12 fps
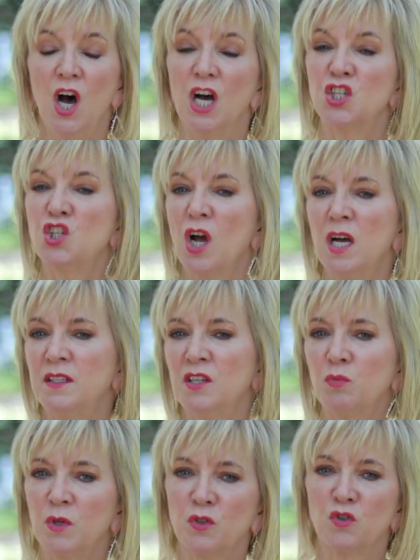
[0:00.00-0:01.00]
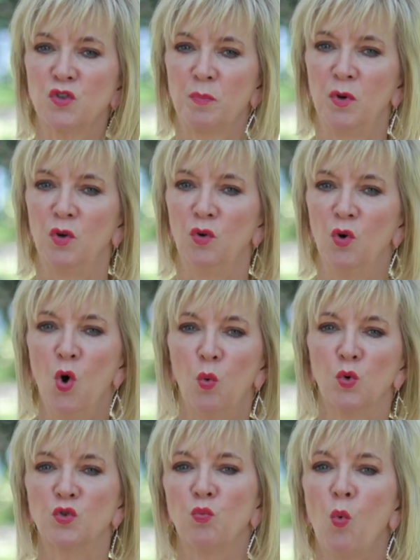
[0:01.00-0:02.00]
Ashanti
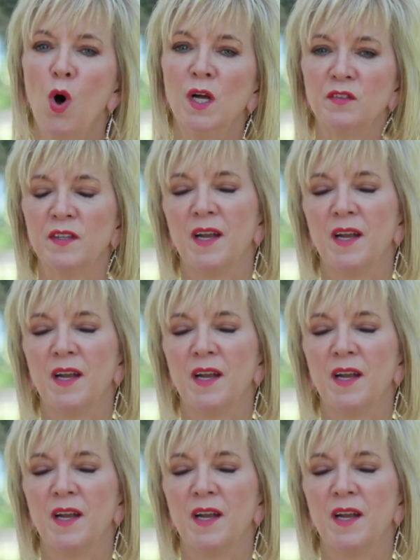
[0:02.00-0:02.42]
Witherspoon was once